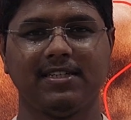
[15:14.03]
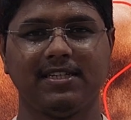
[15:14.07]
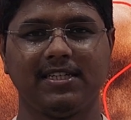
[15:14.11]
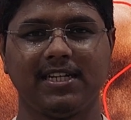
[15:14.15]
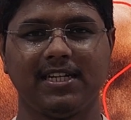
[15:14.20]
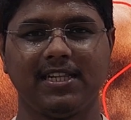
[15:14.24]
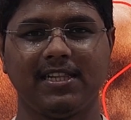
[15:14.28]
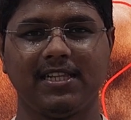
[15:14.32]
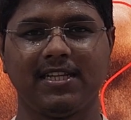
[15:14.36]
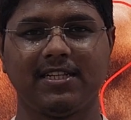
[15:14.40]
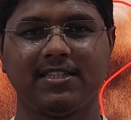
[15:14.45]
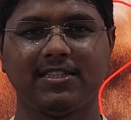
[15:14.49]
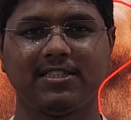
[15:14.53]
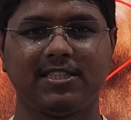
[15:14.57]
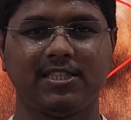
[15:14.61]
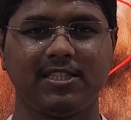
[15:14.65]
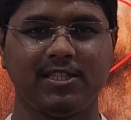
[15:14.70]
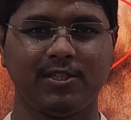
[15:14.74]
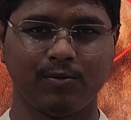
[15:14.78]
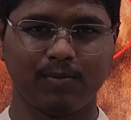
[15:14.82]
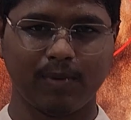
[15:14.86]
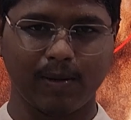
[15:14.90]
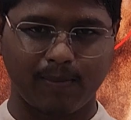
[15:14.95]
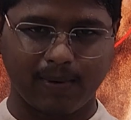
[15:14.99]
Till then,
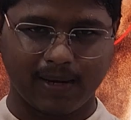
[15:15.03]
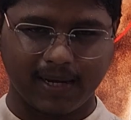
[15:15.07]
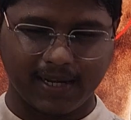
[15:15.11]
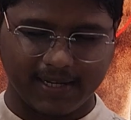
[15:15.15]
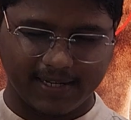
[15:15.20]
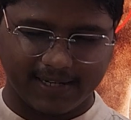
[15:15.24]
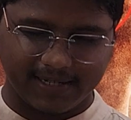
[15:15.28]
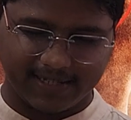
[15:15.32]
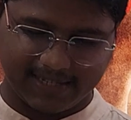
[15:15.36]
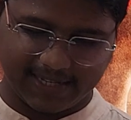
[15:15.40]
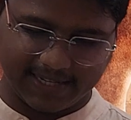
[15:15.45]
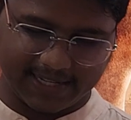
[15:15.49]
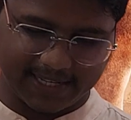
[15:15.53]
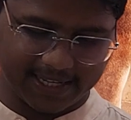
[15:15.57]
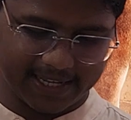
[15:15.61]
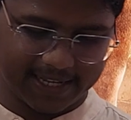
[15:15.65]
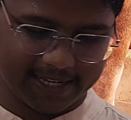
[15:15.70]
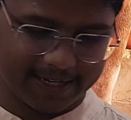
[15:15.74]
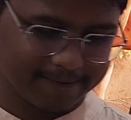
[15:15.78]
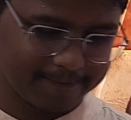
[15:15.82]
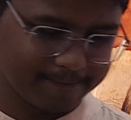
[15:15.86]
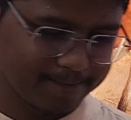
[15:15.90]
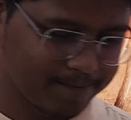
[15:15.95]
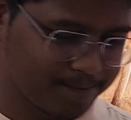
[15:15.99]
see you. Bye bye. Take
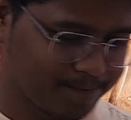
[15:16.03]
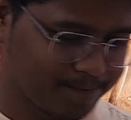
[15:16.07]
care.